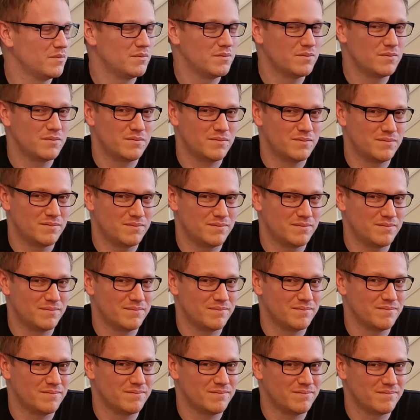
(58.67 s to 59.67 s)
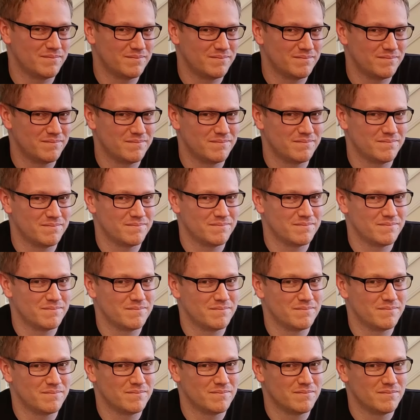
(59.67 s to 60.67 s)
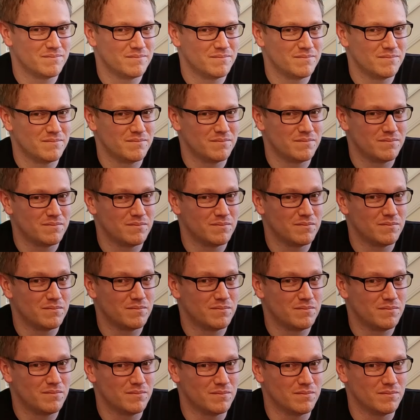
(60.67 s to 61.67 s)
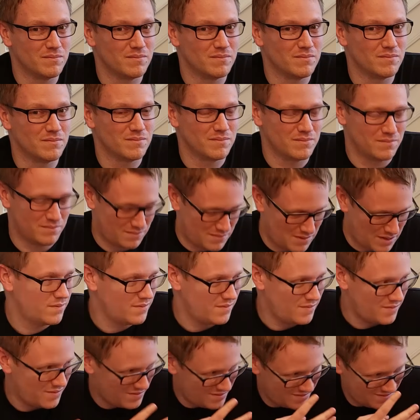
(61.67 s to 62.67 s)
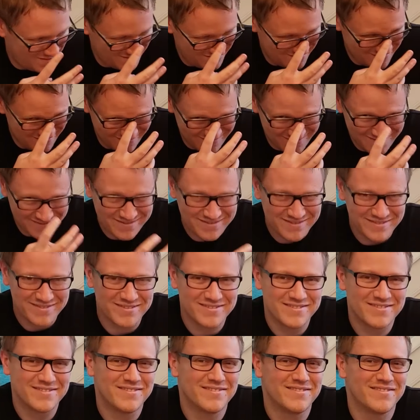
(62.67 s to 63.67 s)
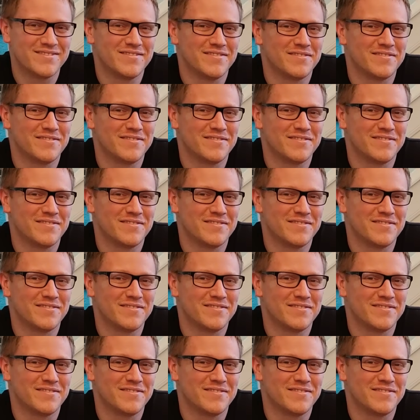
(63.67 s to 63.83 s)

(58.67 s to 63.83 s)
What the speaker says: (silent)